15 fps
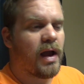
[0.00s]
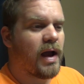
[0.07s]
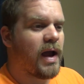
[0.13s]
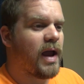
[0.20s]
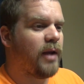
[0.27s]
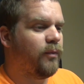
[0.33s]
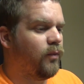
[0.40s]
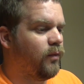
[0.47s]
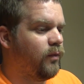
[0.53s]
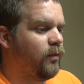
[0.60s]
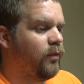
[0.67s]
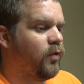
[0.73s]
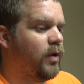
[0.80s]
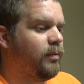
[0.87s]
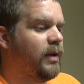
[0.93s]
I
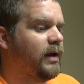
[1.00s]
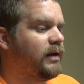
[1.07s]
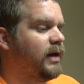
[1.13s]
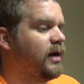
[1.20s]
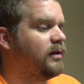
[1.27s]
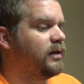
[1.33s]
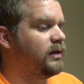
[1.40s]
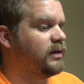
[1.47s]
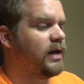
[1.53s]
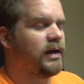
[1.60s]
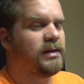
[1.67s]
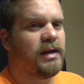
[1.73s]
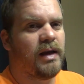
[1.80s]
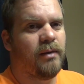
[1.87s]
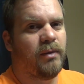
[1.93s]
had one picked out, the
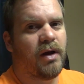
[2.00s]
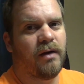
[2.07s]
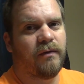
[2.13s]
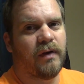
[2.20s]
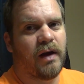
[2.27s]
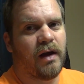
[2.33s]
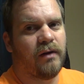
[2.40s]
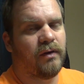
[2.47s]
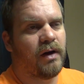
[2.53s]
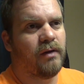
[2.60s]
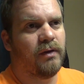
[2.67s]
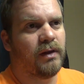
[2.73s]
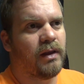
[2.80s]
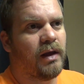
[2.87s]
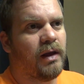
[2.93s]
exact same dump valve and
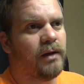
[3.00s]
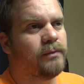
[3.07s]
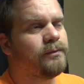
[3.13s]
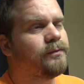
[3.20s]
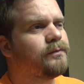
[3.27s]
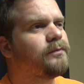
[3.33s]
everything,